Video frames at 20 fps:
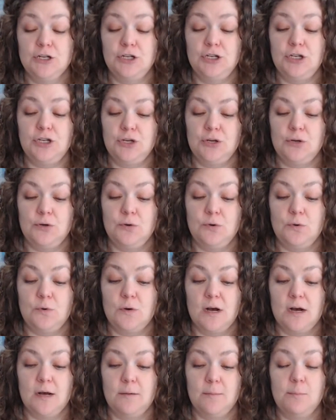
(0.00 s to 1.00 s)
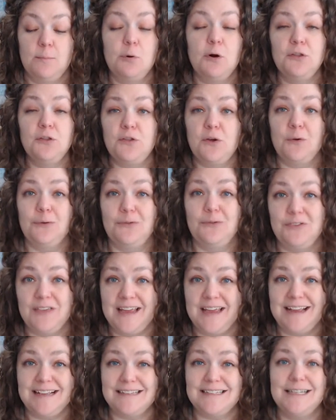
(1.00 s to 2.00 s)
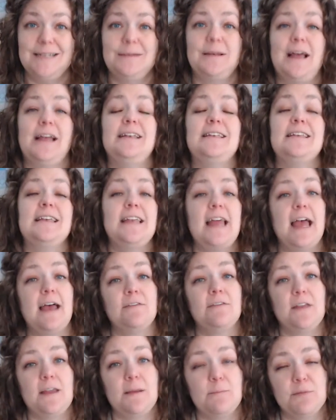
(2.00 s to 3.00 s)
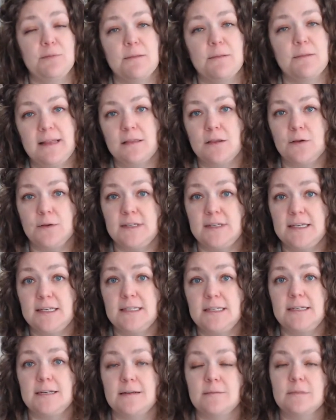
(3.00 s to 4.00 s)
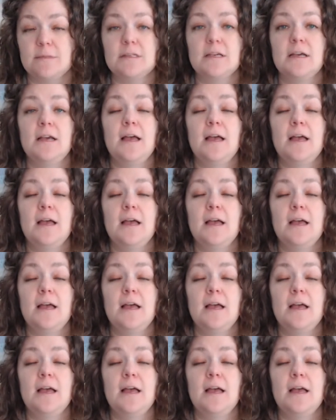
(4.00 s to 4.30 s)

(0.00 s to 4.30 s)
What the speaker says: to put those things, and I did have to implement those systems.